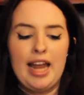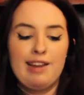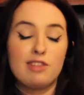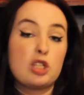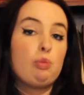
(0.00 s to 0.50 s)

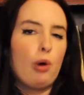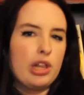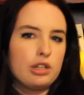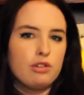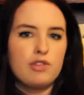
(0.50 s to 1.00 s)
any of the
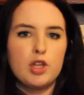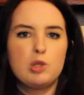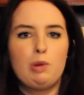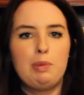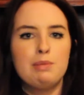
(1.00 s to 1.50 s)
spoiler
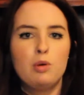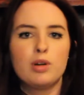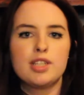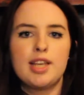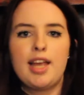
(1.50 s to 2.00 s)
reviews, but people
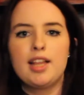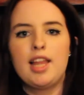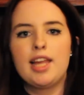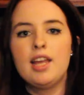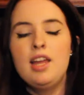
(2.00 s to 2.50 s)
were saying
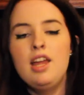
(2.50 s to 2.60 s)
like,